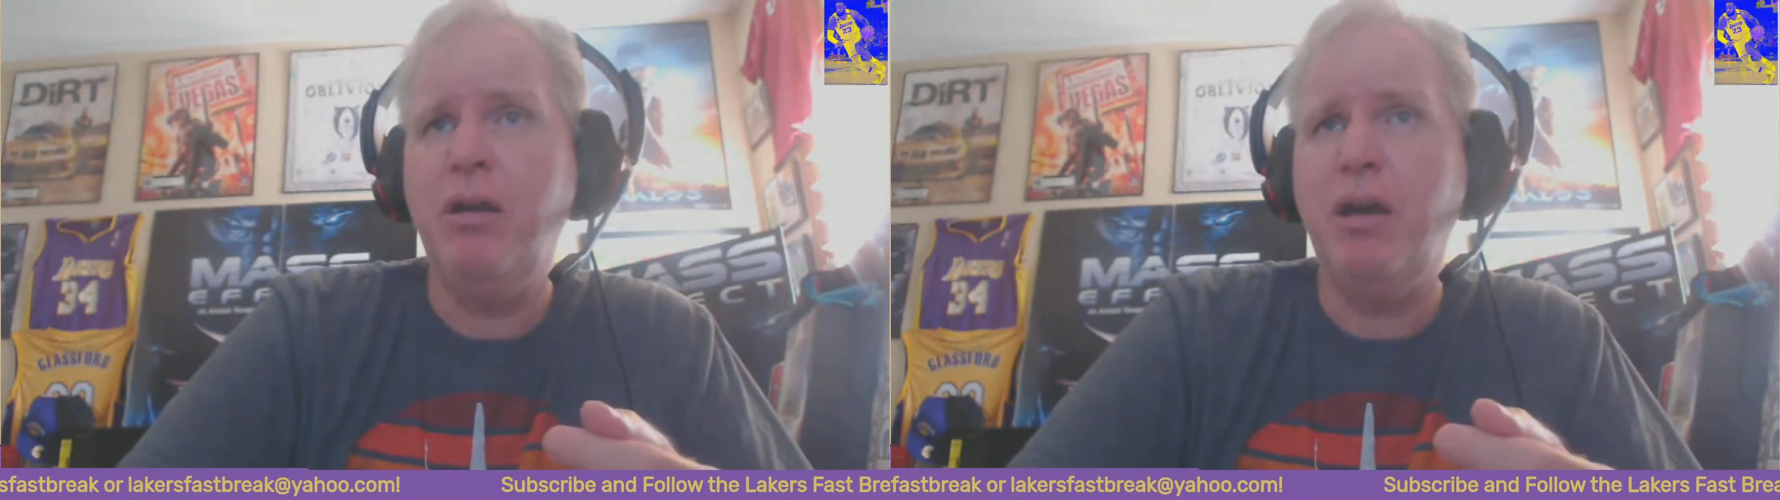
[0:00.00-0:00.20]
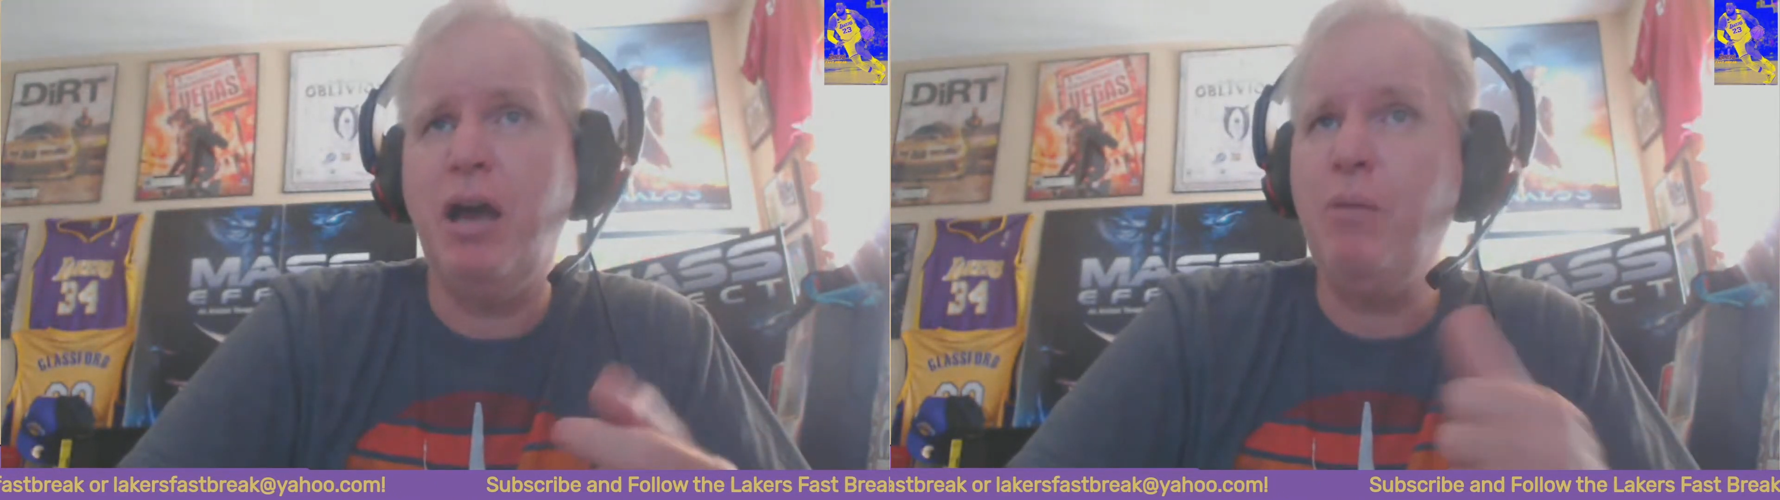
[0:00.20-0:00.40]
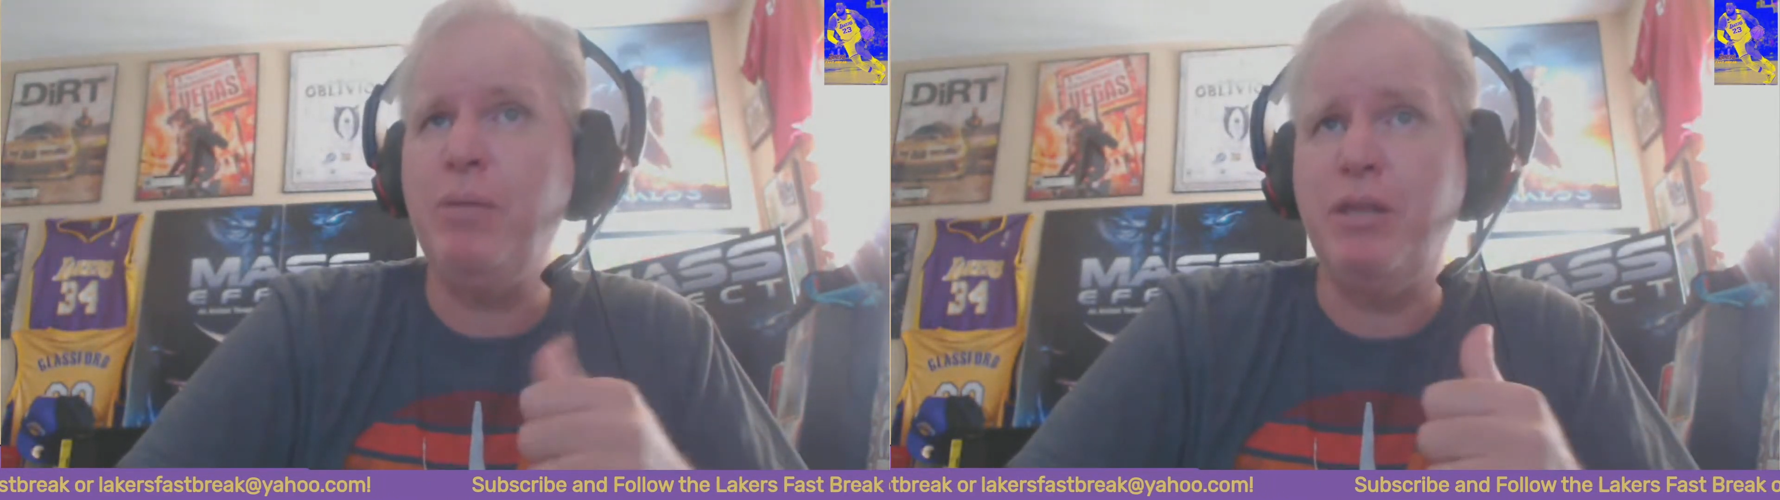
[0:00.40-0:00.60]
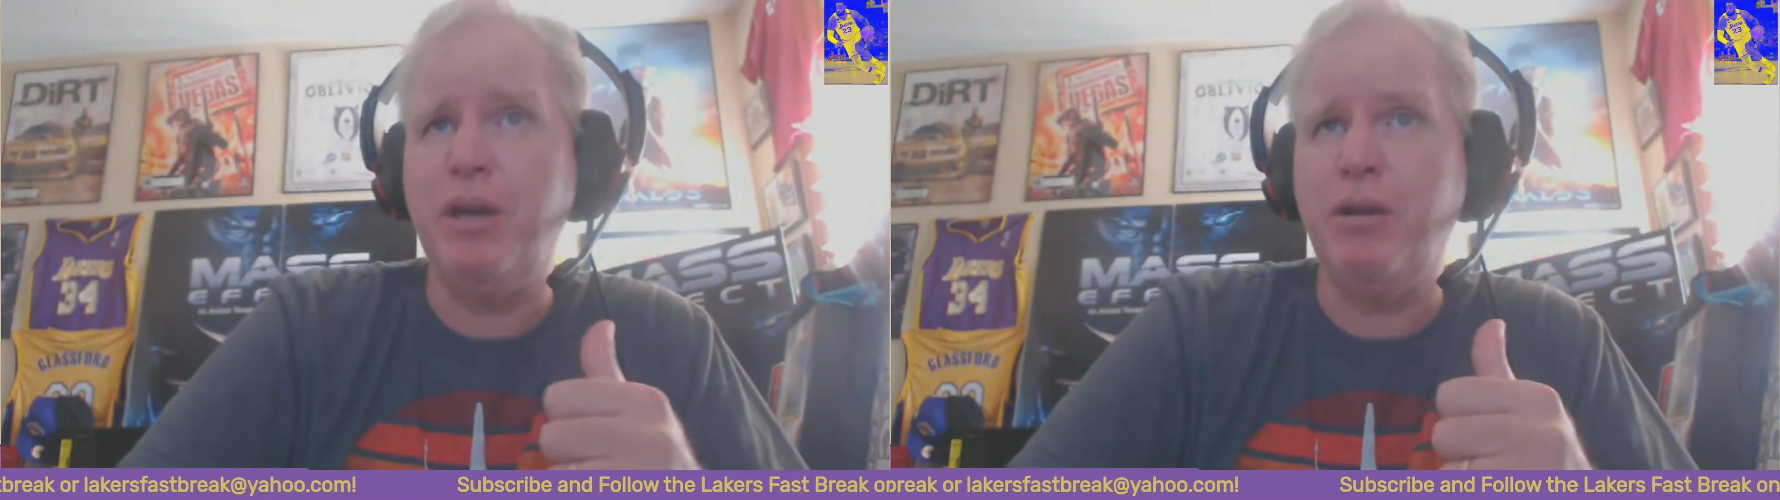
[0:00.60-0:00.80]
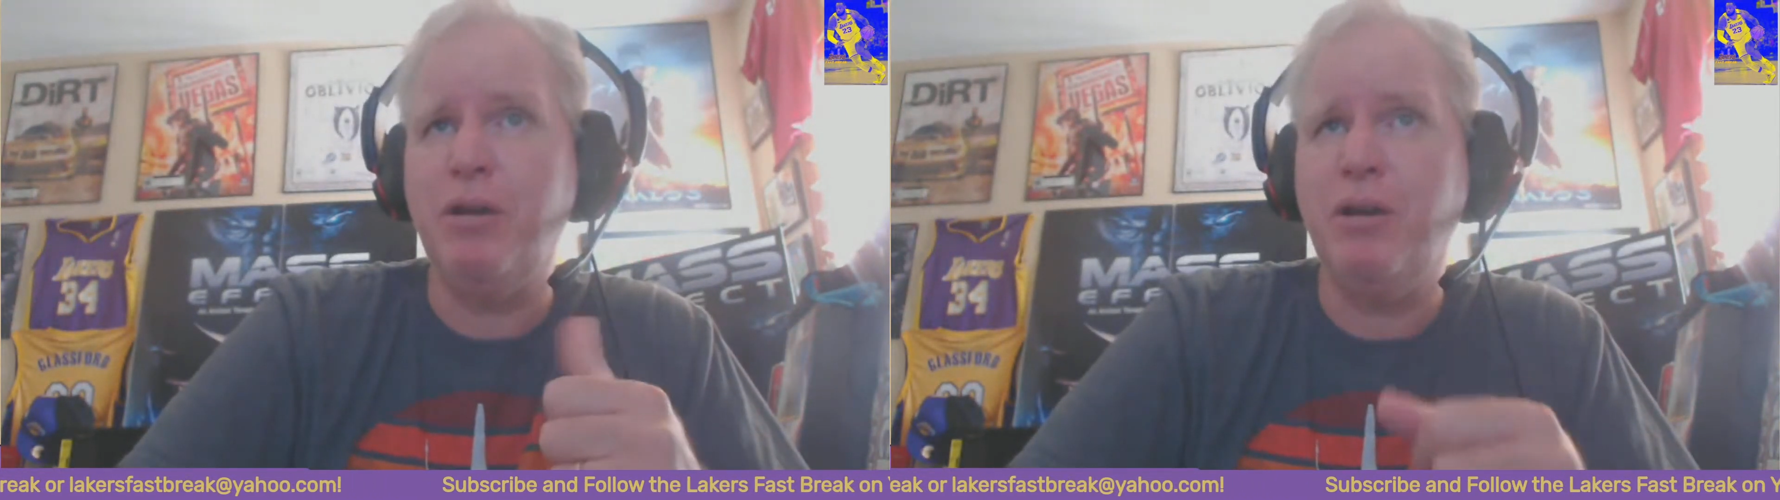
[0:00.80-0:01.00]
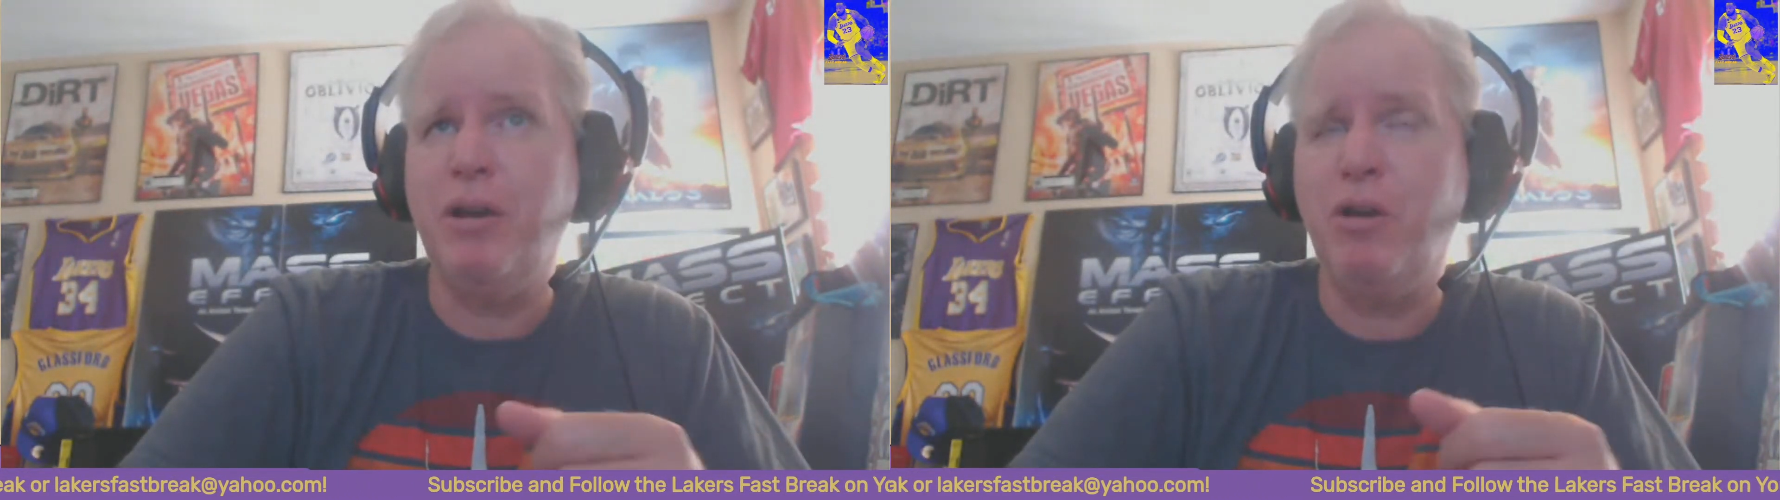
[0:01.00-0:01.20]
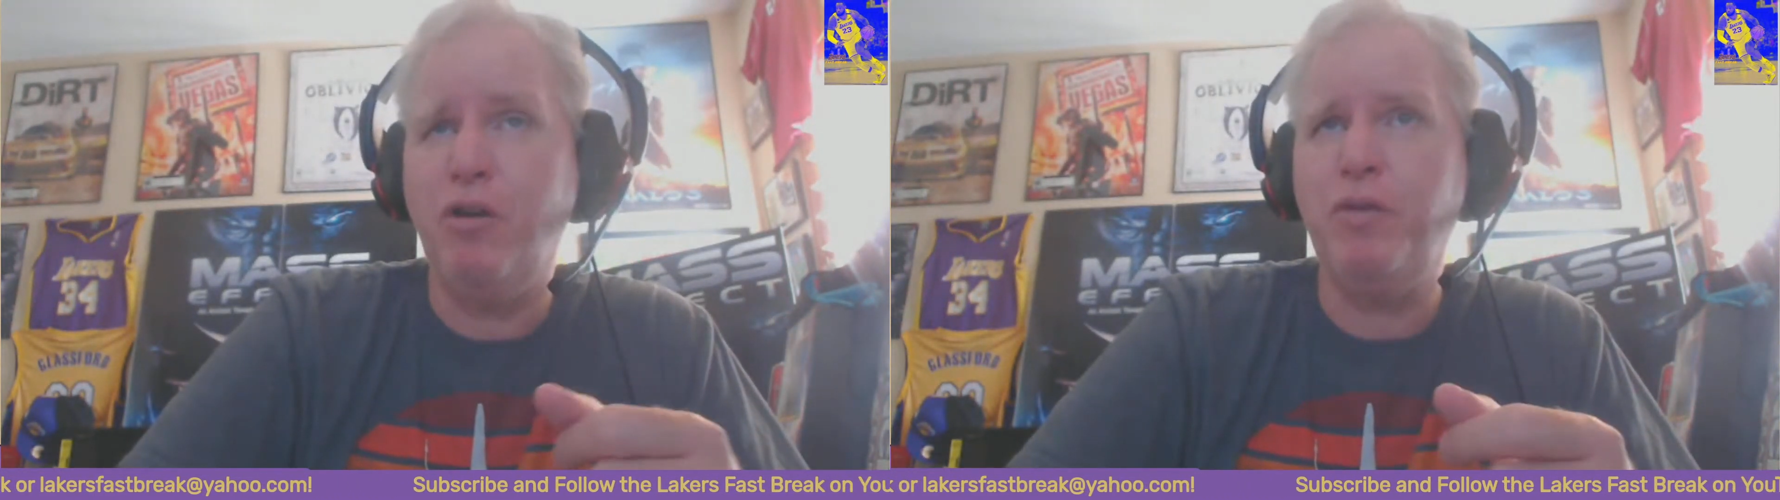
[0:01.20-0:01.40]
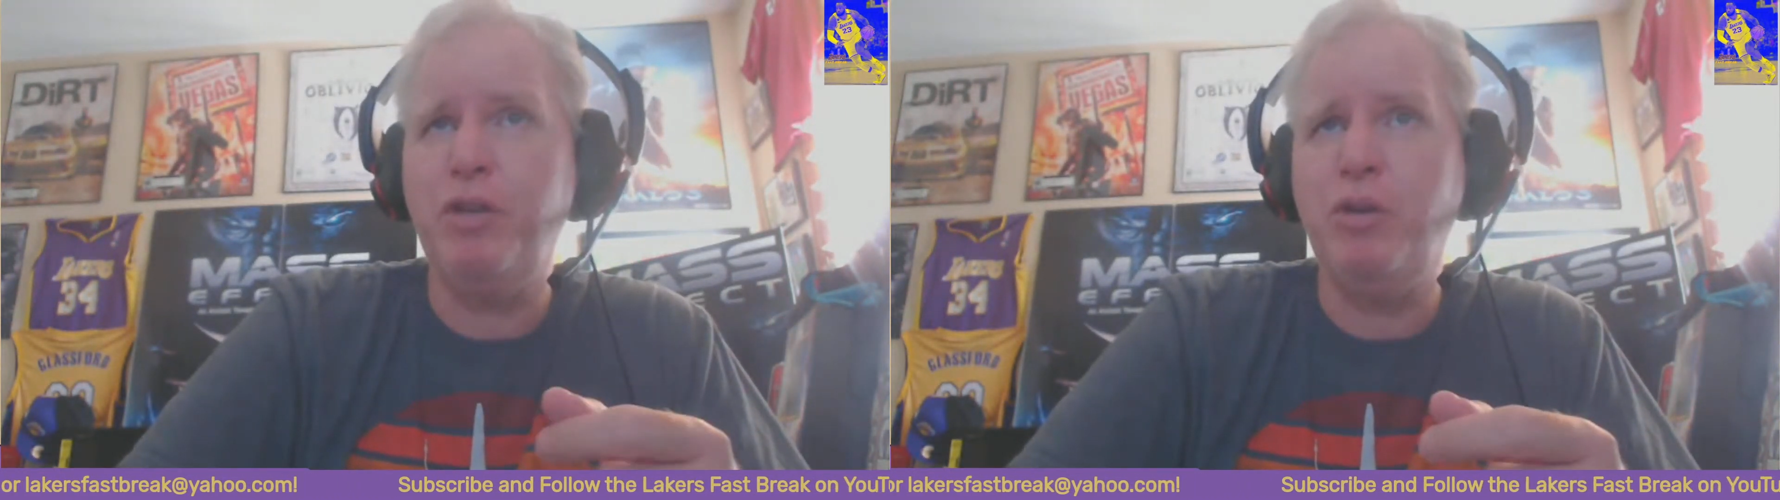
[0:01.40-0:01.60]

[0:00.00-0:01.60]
I'll be there. Hopefully